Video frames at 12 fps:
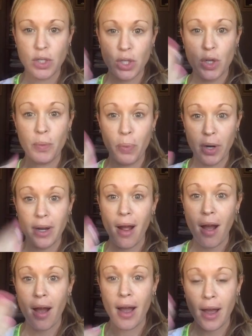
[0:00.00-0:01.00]
to put it
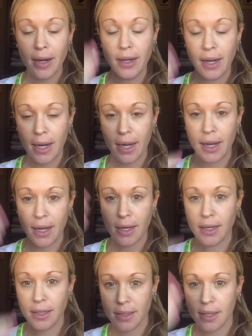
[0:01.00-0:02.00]
on
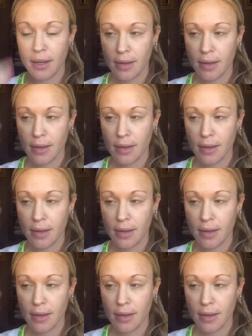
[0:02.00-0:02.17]
and